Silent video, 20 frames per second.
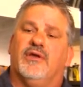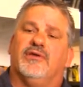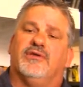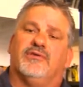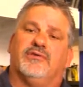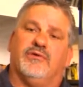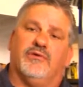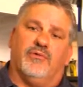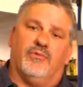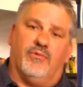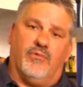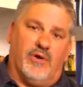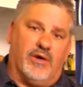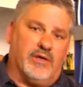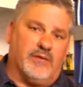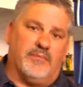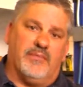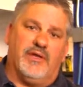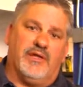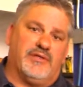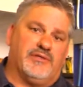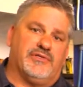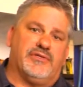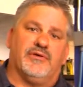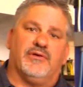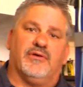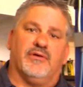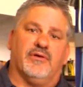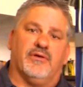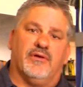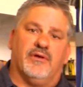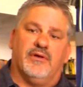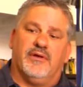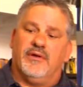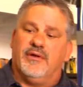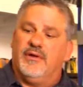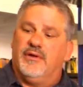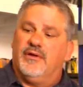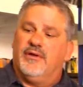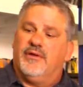So you want to make sure
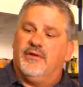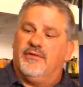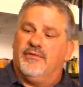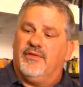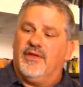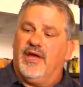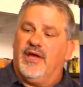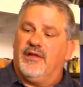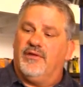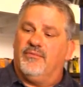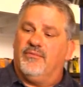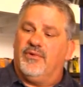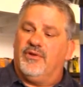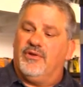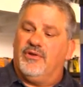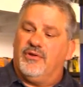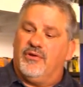that when you